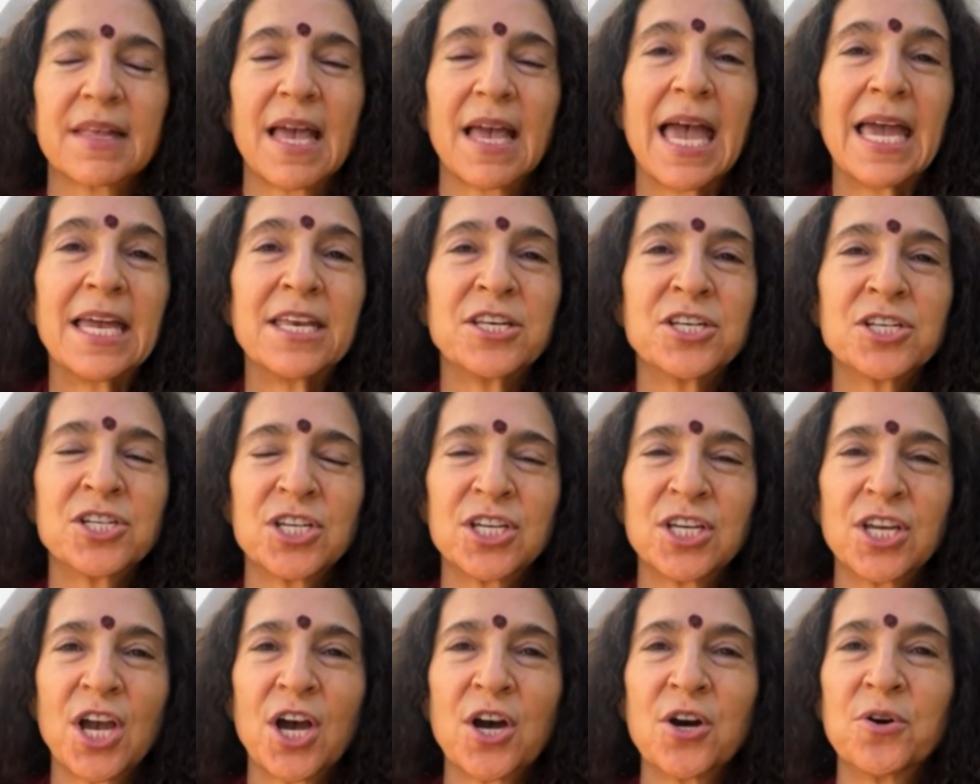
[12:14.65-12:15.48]

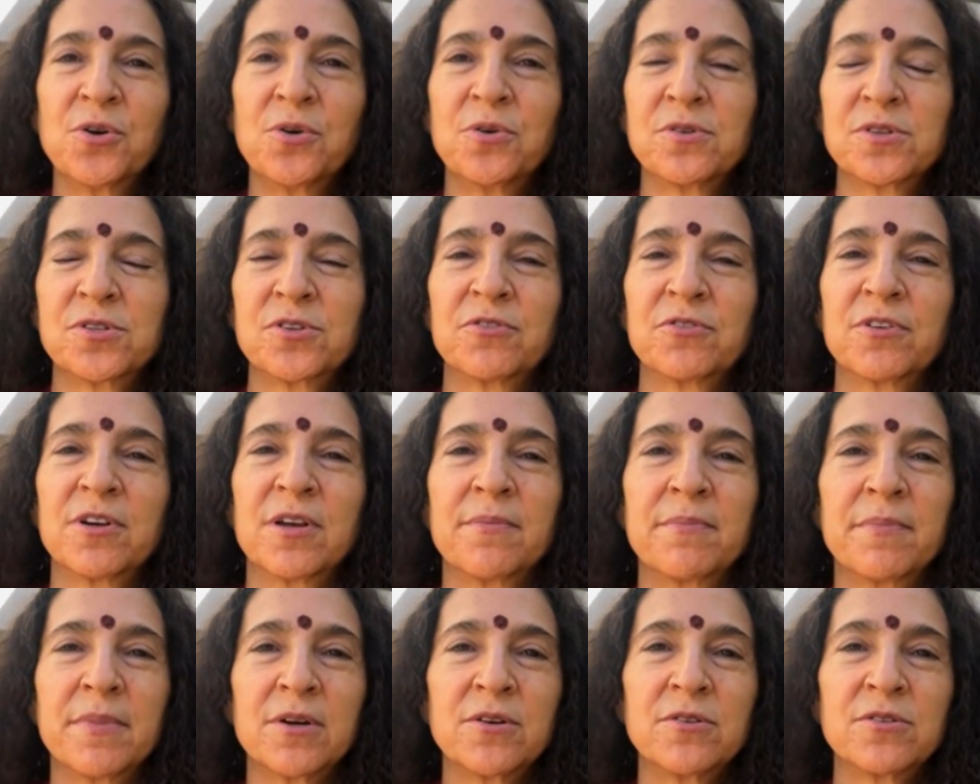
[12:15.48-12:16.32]
NGOs or
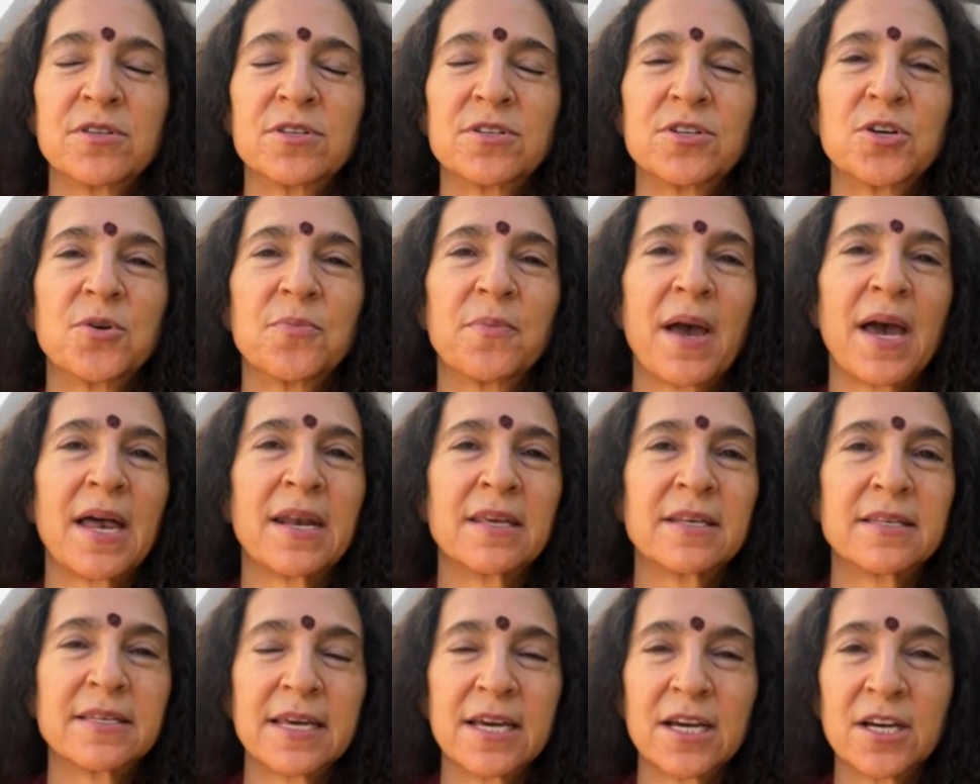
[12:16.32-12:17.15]
in most
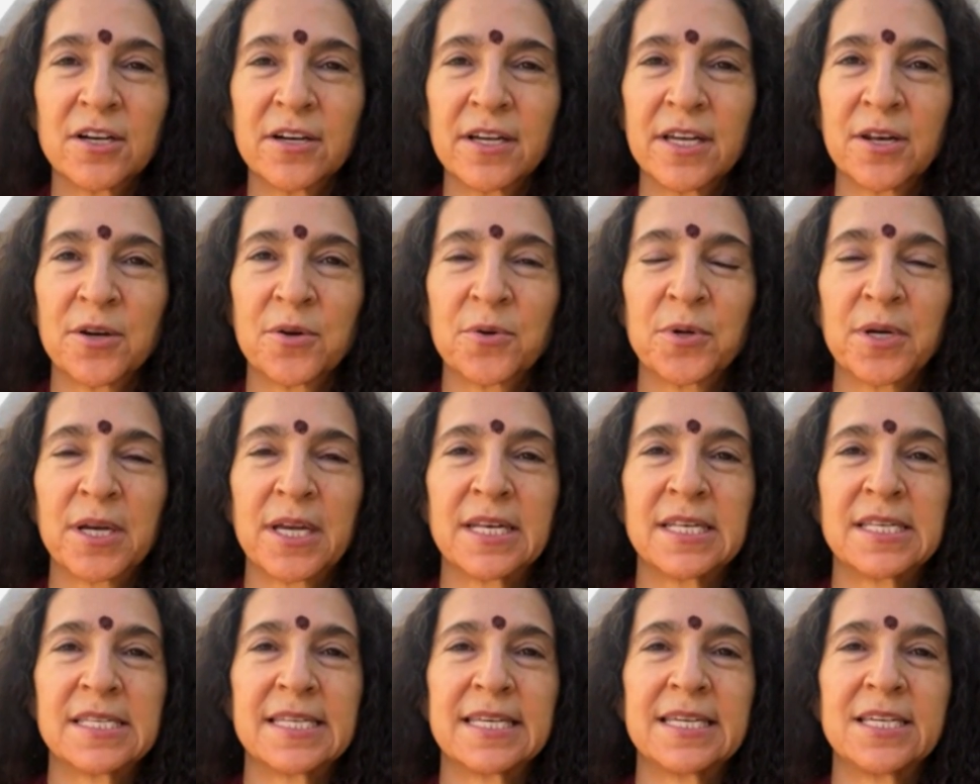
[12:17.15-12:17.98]
humanitarian
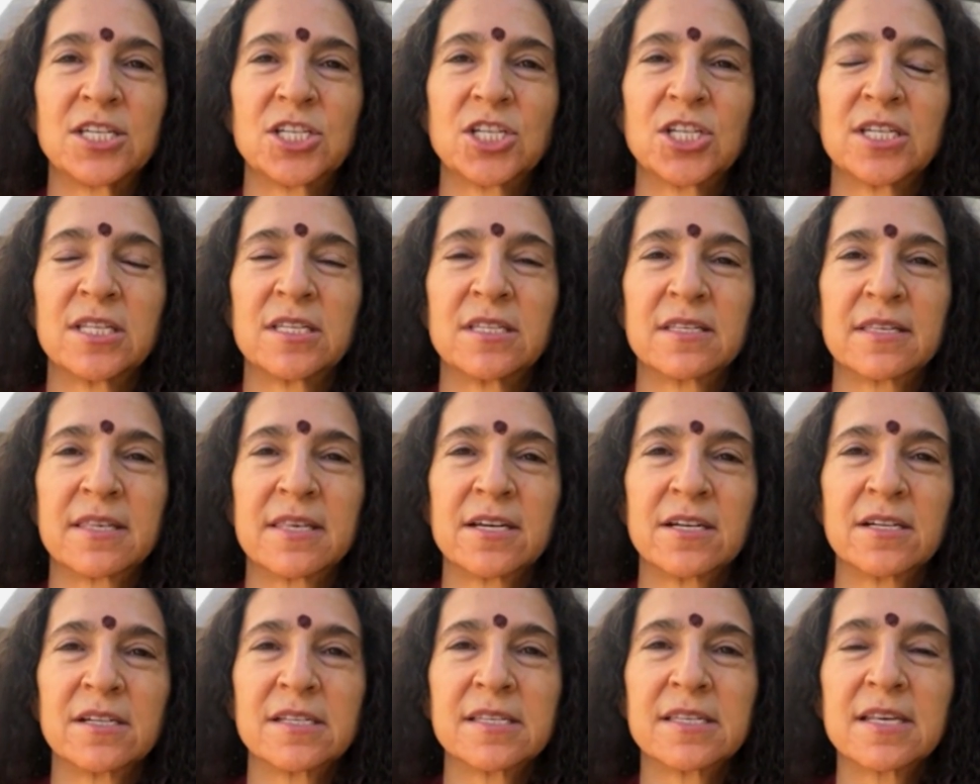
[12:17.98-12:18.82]
organizations,
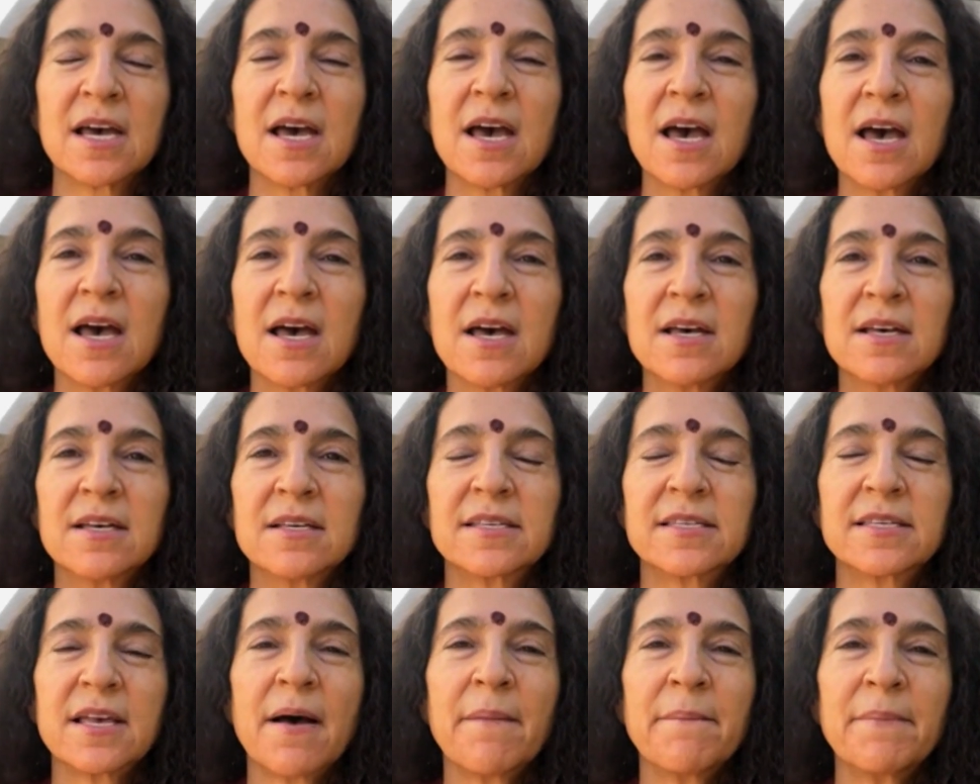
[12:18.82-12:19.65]
there's
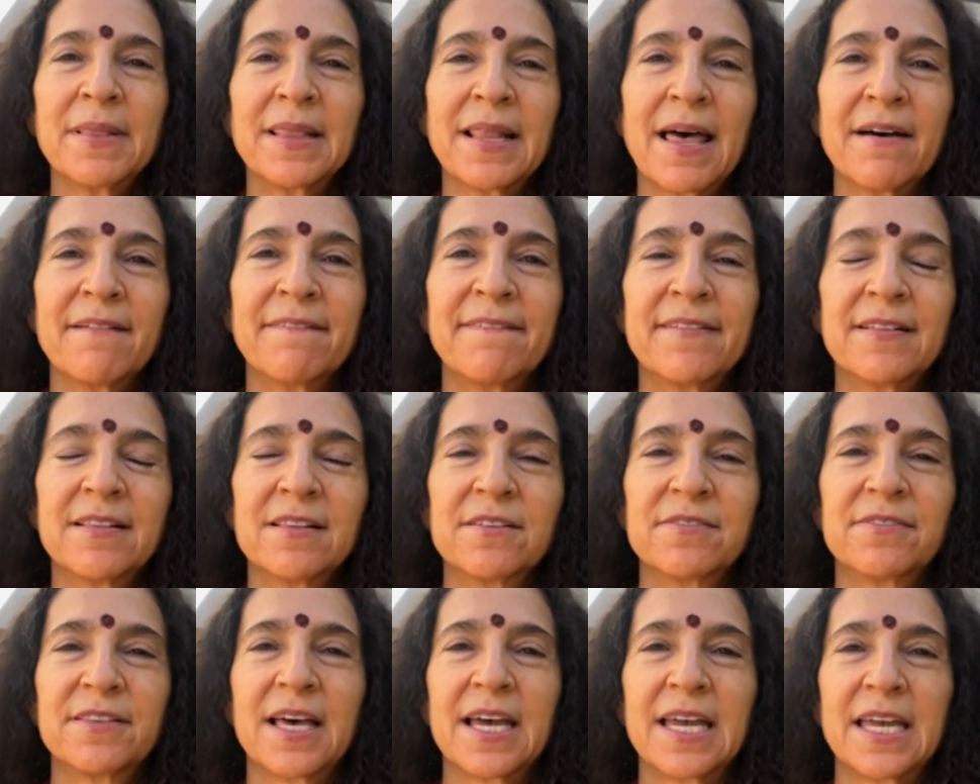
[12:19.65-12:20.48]
some level
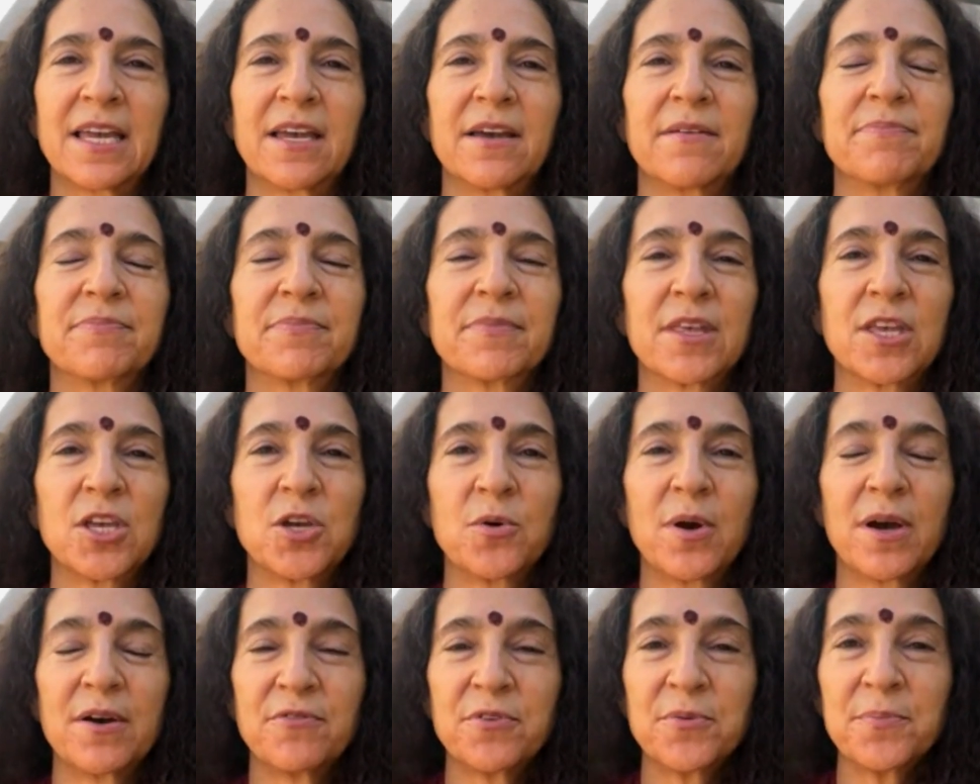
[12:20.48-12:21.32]
of like,
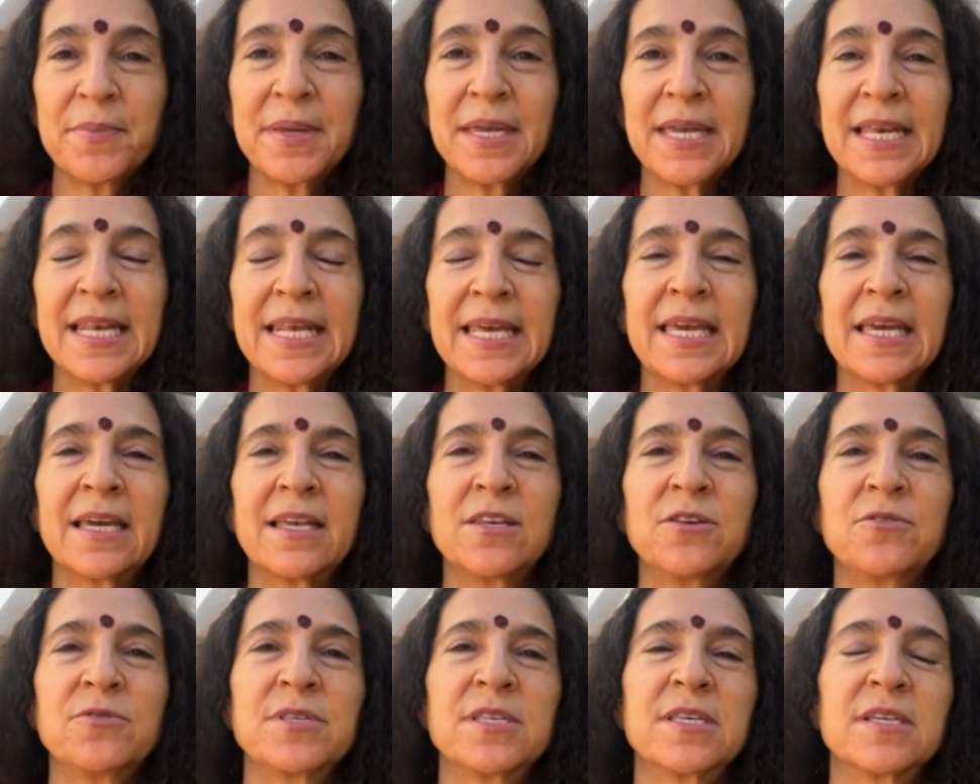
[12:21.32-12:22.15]
you have a meeting
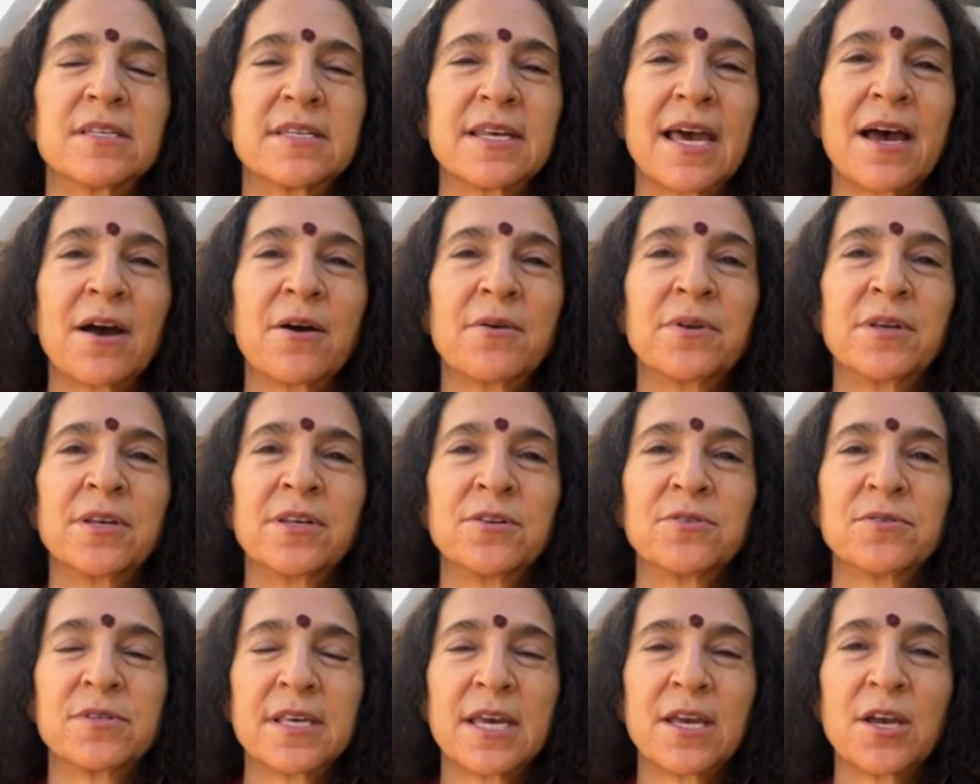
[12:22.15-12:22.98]
and you sit down and
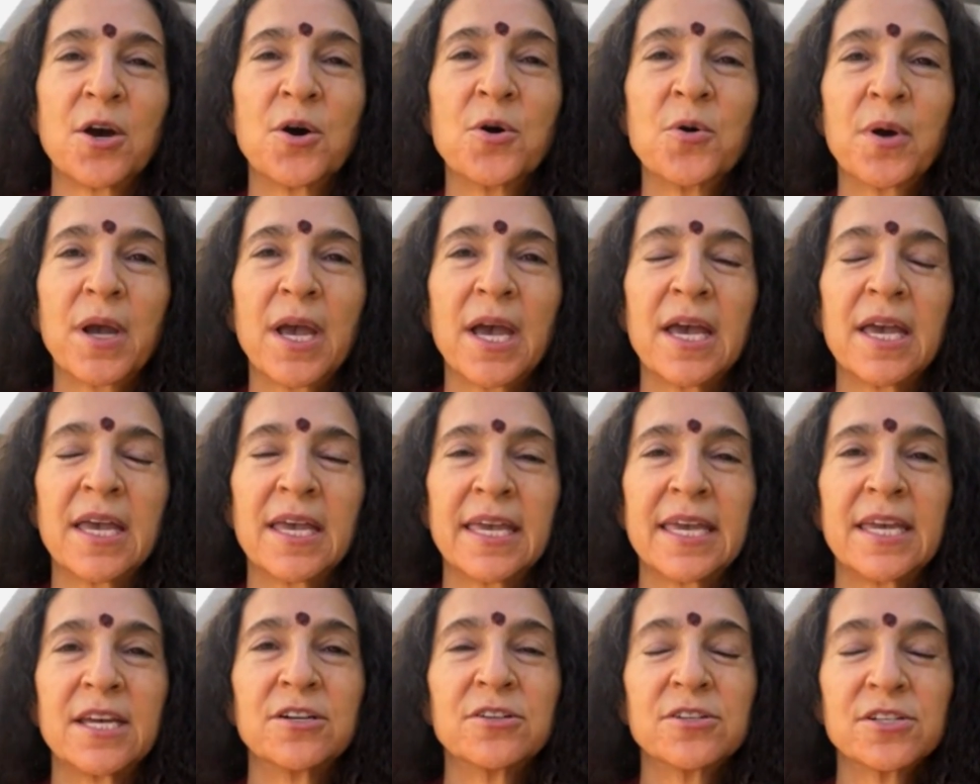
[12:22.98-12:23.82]
you say, okay,
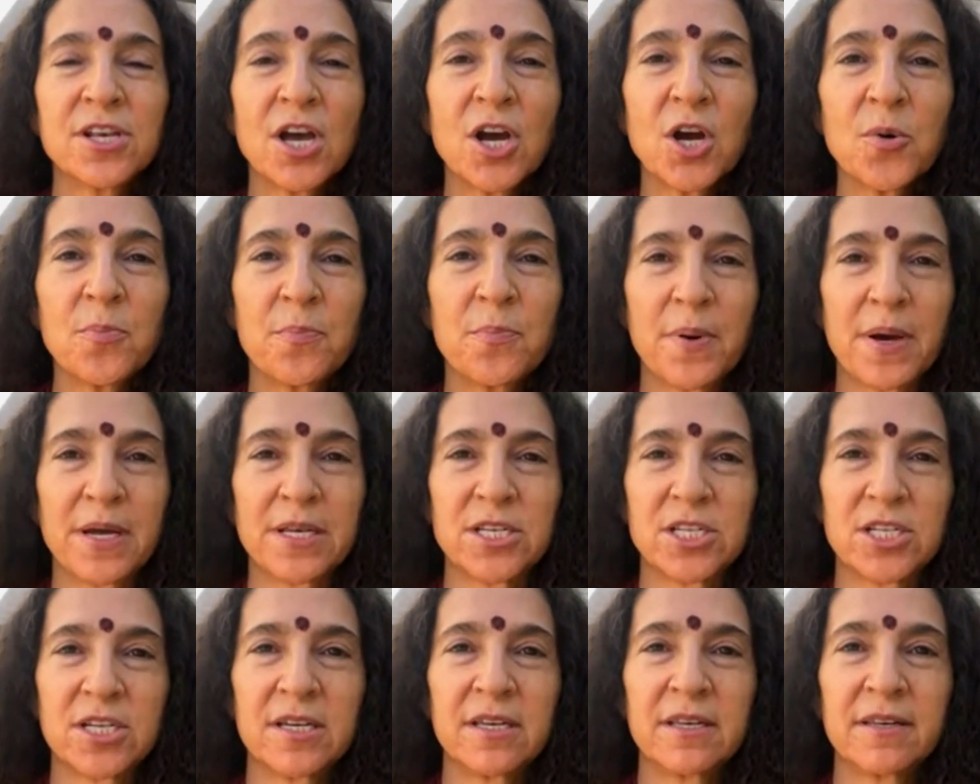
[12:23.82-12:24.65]
here's our
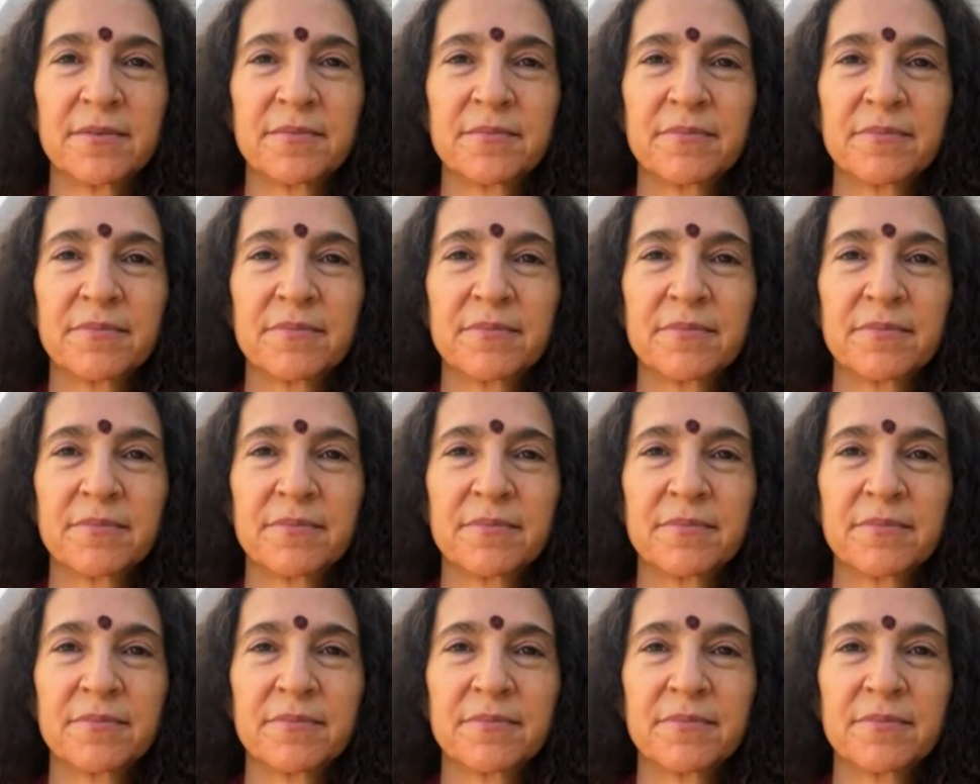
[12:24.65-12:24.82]
budget.